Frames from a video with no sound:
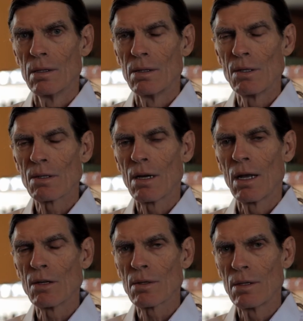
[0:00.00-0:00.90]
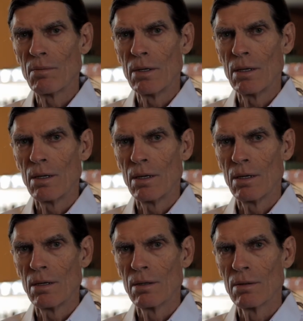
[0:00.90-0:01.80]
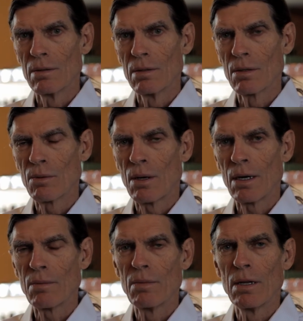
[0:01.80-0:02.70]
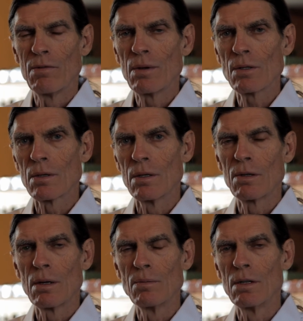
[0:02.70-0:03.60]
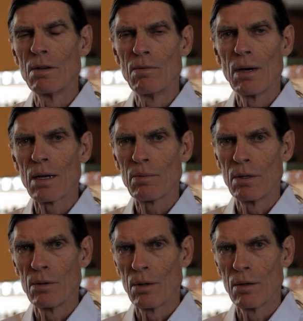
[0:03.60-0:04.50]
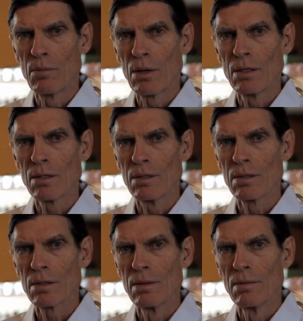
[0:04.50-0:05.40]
This can actually be quite beneficial in terms of developing your own presence.